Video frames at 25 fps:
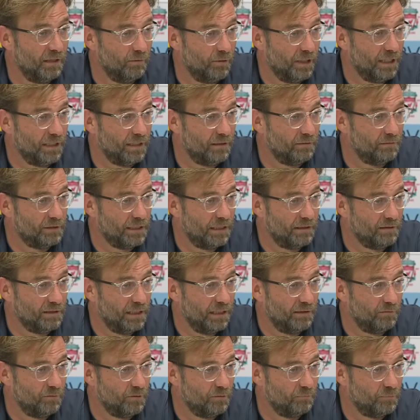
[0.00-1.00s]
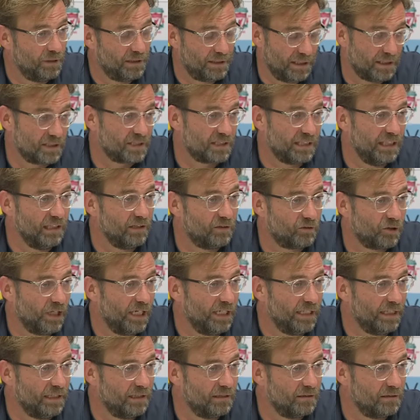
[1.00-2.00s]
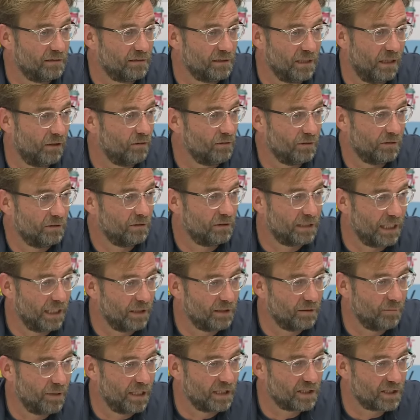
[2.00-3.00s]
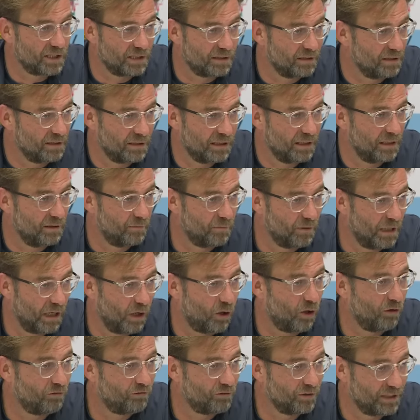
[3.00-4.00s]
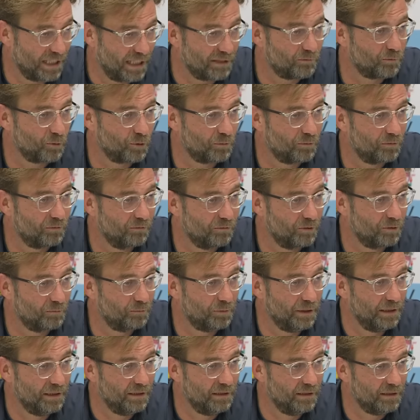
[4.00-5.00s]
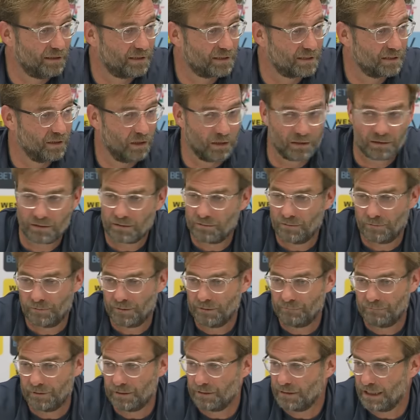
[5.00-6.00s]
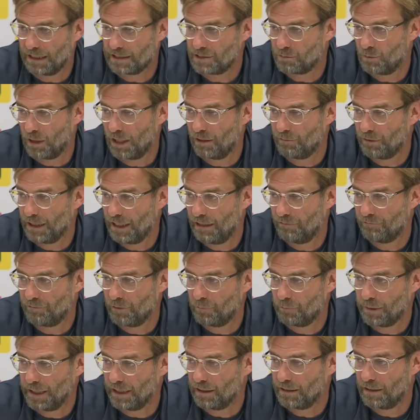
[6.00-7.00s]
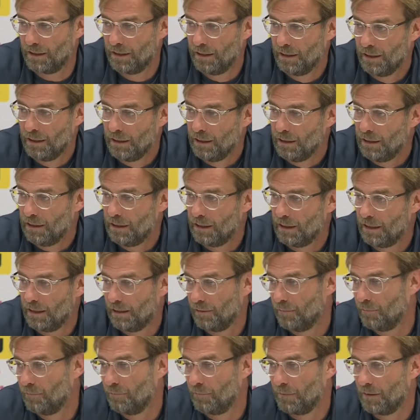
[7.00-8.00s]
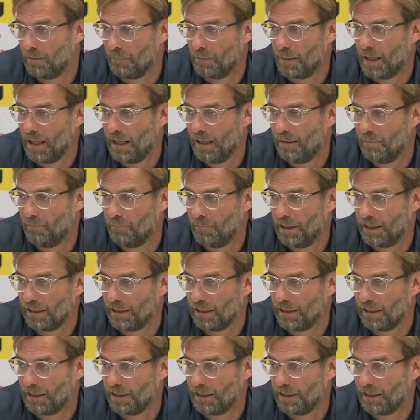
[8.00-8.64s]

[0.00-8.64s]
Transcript: and uh, where they then and but they're still training. So you can't imagine um, how often that would would be. It's not. Uh, we, that's why we have a big um, uh,